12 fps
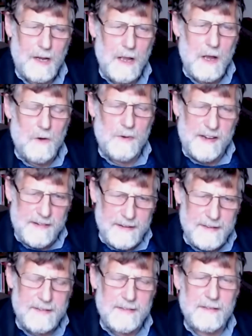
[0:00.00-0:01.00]
We
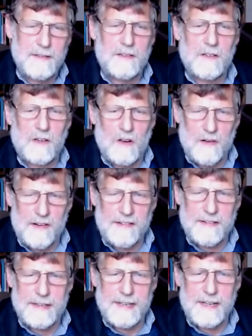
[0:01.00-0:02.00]
start to
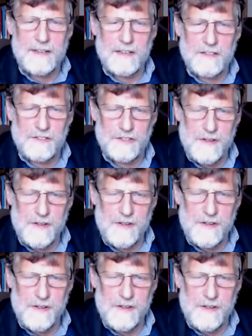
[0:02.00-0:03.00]
constellate truth
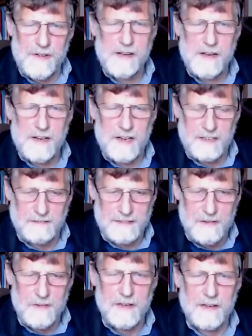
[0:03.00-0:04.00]

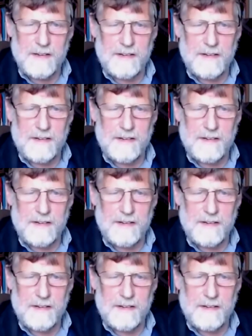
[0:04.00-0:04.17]
around us.